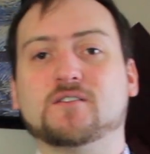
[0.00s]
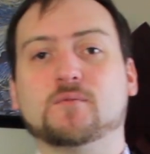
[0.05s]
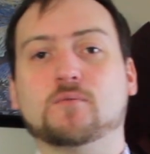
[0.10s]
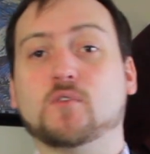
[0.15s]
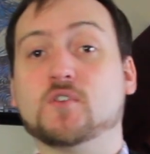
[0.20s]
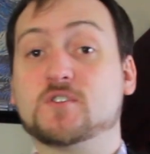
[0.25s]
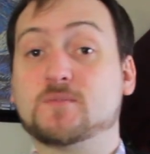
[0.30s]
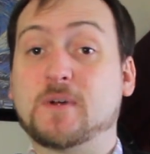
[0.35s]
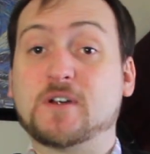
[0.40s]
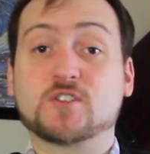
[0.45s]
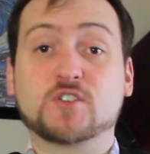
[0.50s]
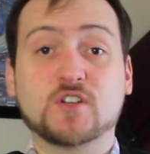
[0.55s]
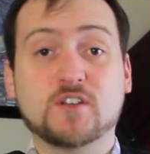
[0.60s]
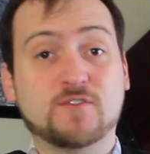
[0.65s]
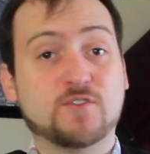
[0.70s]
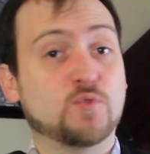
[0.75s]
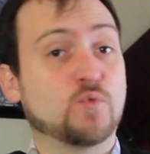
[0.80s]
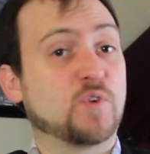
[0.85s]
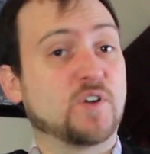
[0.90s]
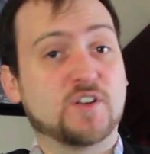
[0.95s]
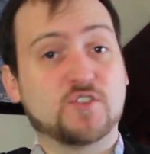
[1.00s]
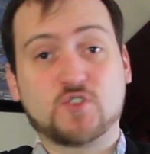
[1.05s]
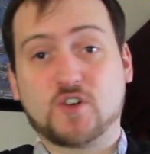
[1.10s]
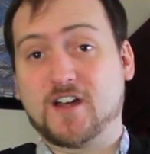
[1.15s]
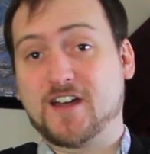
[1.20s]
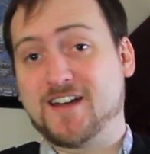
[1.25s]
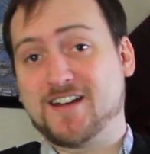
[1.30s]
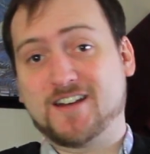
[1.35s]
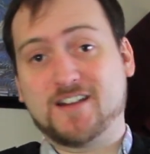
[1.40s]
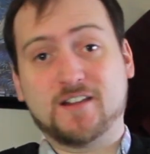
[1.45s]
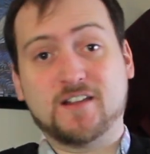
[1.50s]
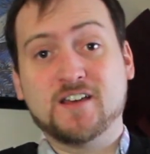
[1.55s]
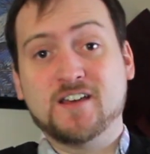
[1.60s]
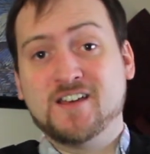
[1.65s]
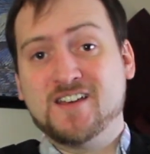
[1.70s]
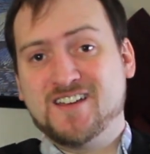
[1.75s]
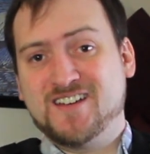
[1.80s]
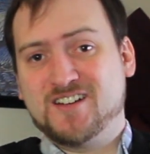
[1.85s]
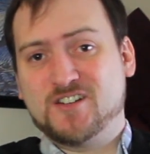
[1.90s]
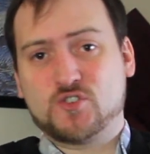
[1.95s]
especially if you want to try any
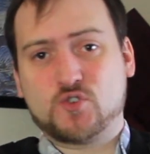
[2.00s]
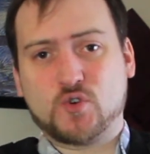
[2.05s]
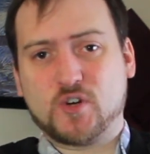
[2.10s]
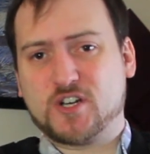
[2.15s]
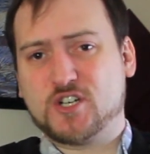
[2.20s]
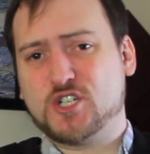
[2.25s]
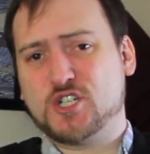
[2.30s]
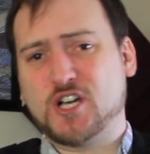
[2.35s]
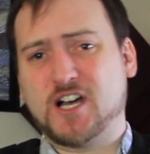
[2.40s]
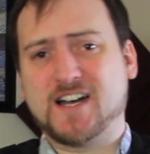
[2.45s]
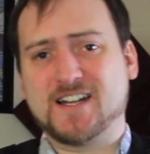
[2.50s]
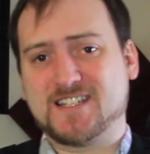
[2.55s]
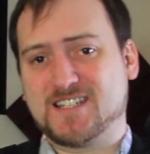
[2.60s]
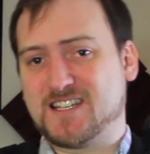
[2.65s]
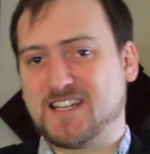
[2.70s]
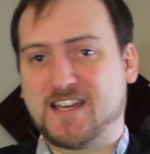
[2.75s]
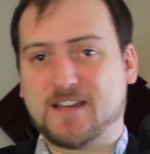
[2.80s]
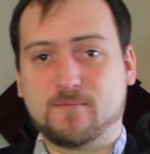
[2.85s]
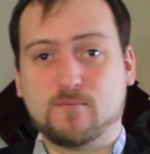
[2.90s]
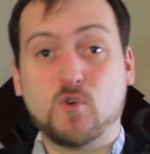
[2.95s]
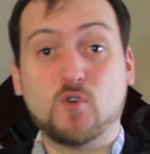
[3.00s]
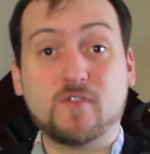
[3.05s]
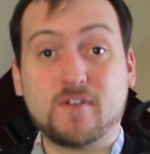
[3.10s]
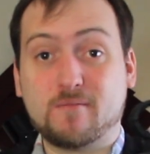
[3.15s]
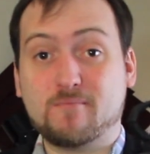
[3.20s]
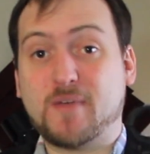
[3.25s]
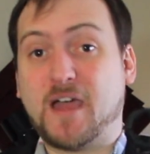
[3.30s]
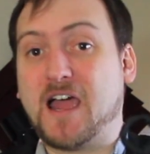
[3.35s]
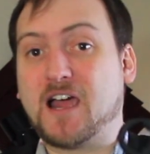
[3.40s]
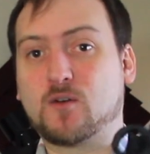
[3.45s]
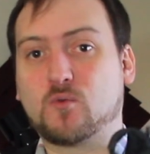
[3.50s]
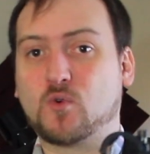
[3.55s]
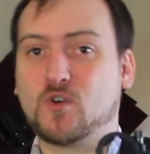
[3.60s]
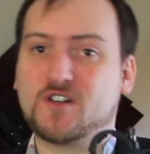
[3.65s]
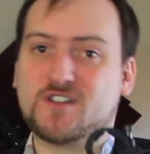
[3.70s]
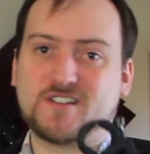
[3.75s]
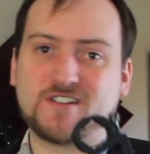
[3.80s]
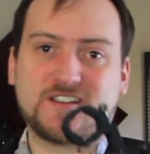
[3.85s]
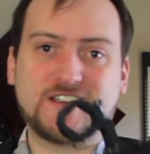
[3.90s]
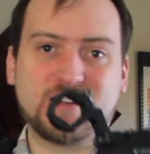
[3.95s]
trick shots like moving
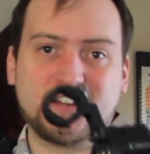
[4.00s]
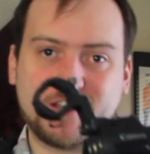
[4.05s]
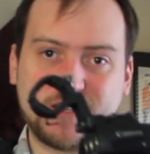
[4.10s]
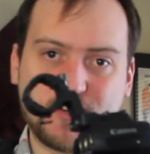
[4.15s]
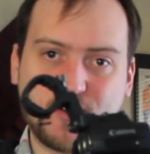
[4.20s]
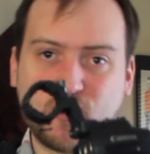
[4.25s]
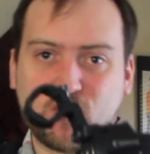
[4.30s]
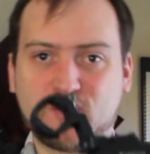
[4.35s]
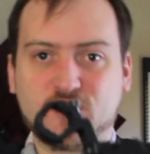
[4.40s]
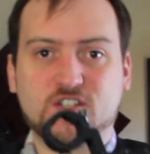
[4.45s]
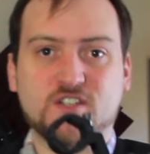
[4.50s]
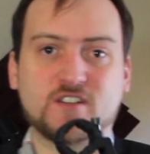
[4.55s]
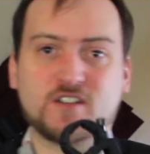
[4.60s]
backwards and getting your